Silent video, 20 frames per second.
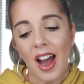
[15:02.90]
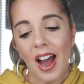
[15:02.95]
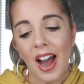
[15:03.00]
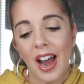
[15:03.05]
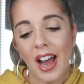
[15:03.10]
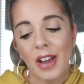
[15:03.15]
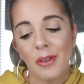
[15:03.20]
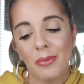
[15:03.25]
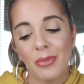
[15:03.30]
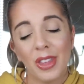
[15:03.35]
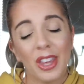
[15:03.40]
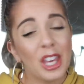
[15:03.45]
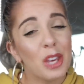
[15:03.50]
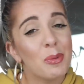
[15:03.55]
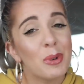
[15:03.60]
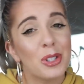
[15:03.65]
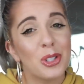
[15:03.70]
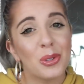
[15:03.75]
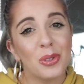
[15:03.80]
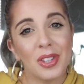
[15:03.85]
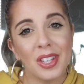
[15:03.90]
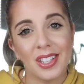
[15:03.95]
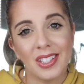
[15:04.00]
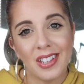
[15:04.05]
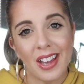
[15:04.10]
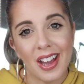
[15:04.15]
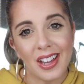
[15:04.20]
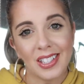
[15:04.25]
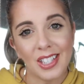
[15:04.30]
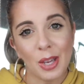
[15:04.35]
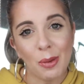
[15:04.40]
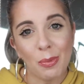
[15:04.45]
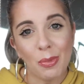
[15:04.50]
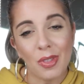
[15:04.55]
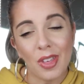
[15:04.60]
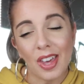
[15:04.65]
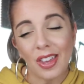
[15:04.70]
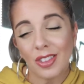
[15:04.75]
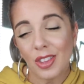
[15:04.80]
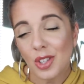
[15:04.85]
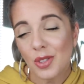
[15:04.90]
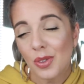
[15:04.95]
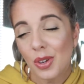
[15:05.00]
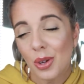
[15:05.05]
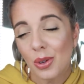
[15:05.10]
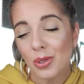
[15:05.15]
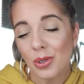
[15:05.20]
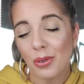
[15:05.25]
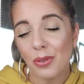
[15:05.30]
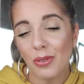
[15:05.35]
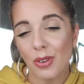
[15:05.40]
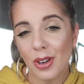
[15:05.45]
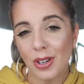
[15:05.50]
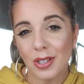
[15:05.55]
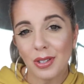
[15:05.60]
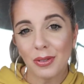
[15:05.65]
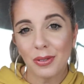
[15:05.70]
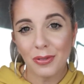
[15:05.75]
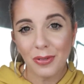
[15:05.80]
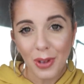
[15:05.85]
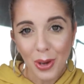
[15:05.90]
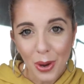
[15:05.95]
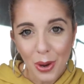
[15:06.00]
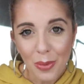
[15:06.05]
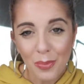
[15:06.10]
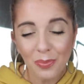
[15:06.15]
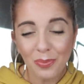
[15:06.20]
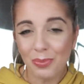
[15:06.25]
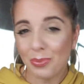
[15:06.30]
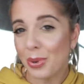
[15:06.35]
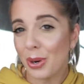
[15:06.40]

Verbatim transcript: I'm thinking about doing the exact same thing. These videos are fun to film.